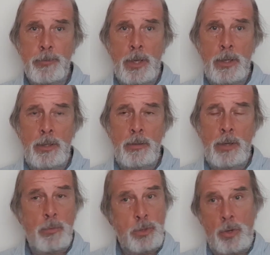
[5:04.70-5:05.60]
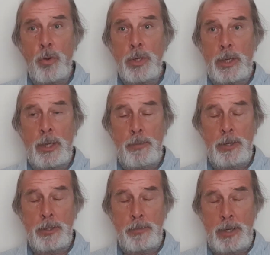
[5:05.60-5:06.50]
And that was God. It came
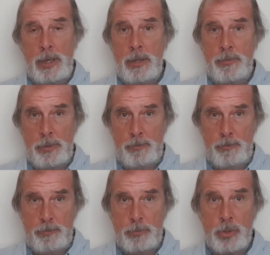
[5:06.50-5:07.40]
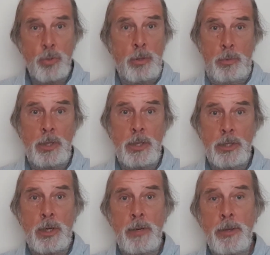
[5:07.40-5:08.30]
into my life and took away
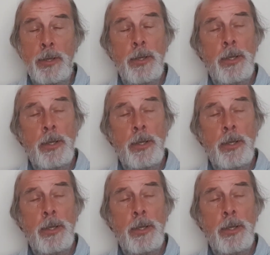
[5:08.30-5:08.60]
this craving.